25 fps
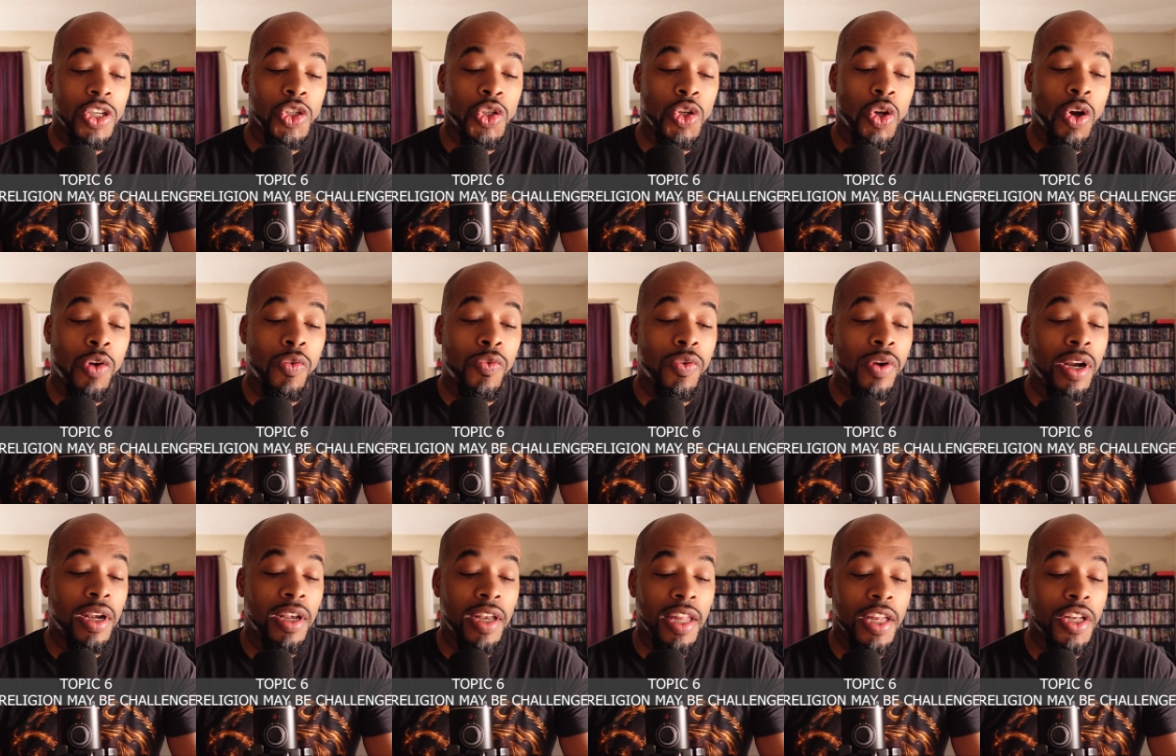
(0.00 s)
your
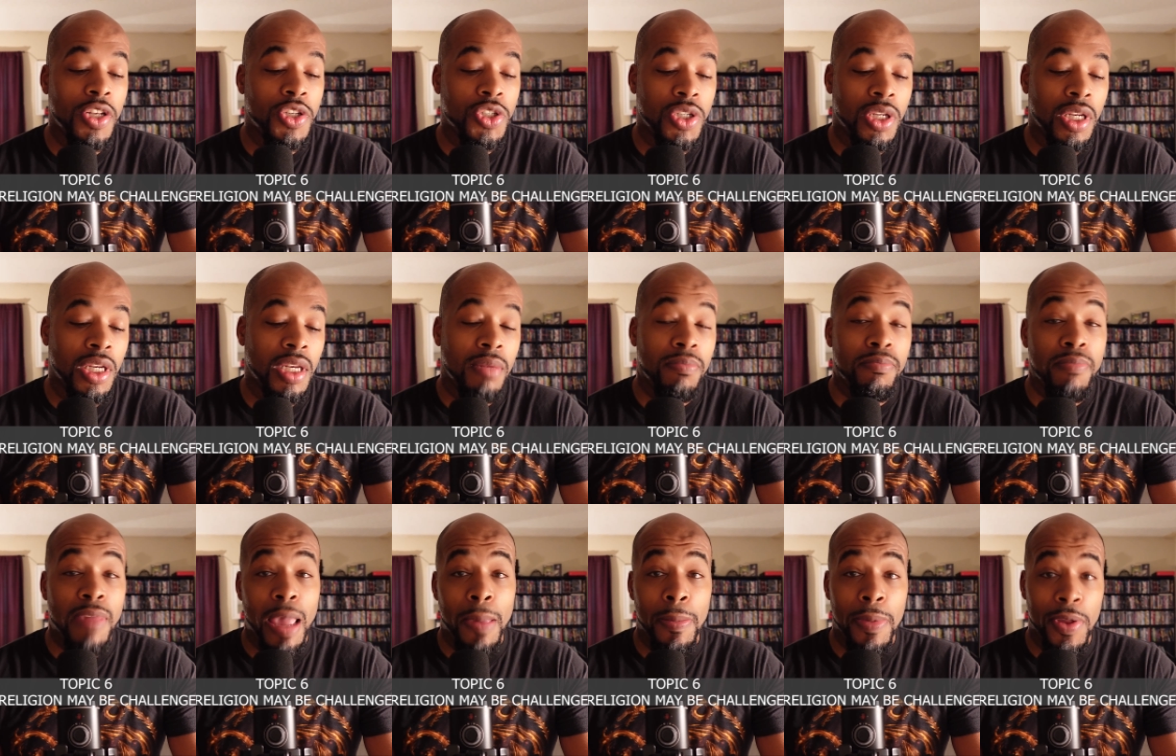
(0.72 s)

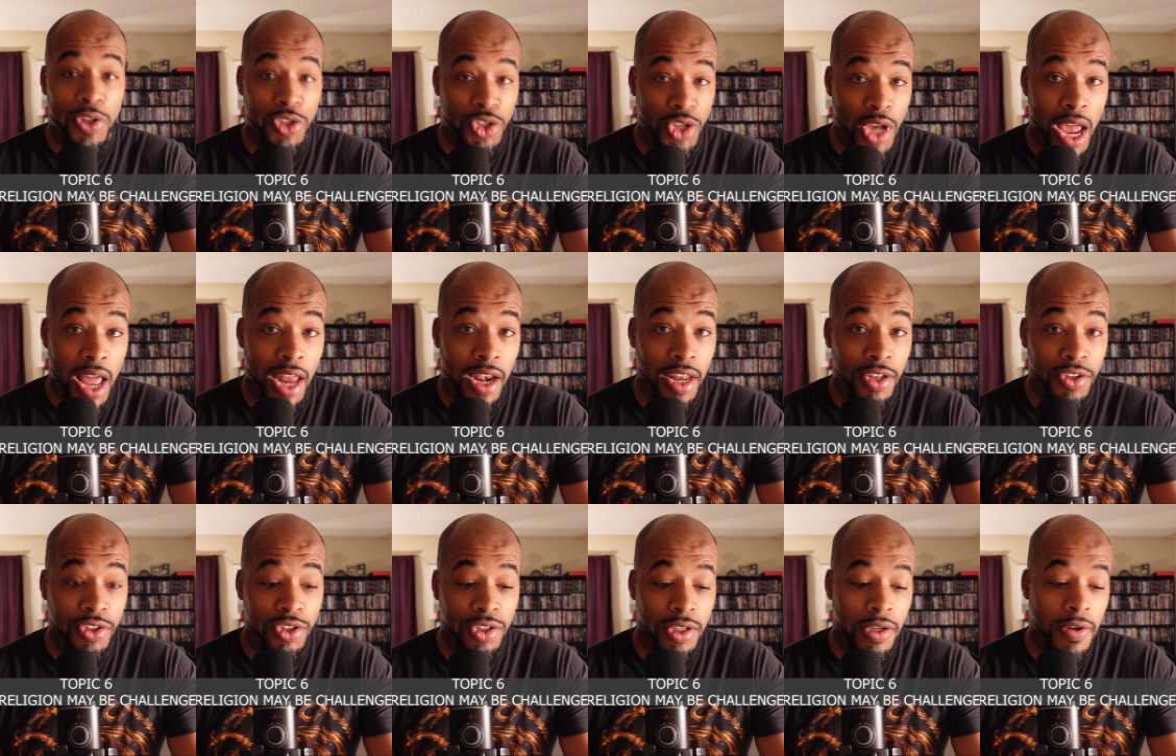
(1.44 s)
religion may be
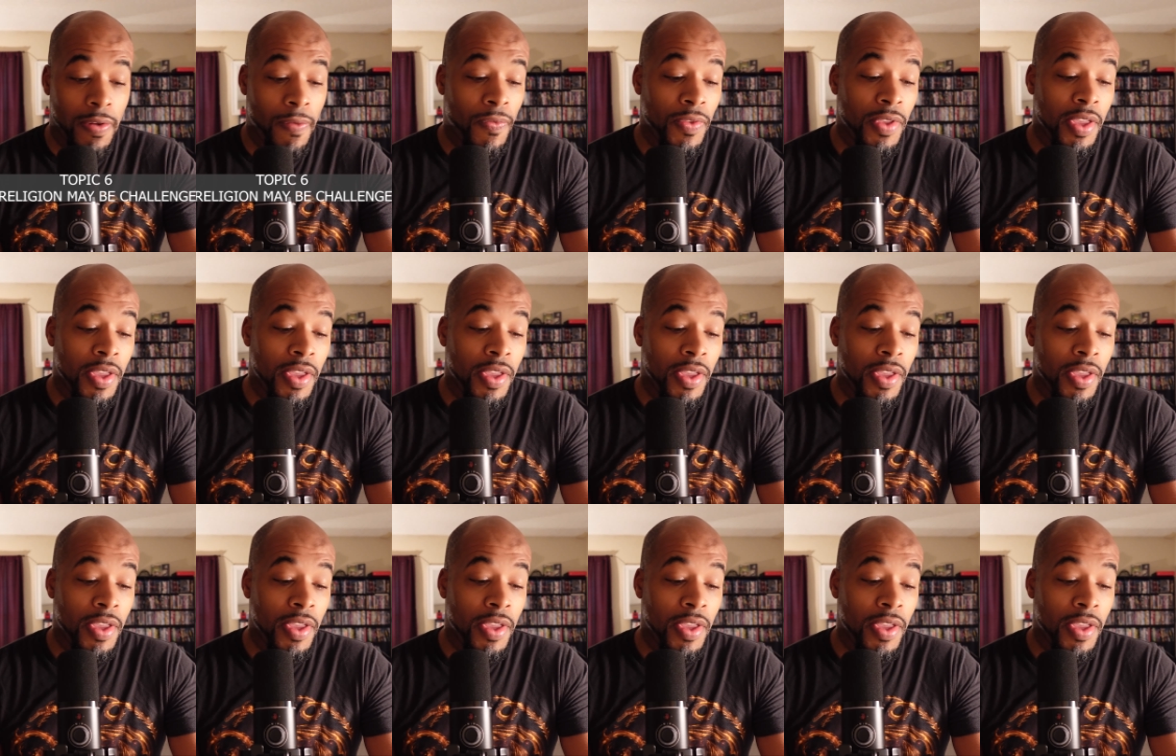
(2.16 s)
challenged.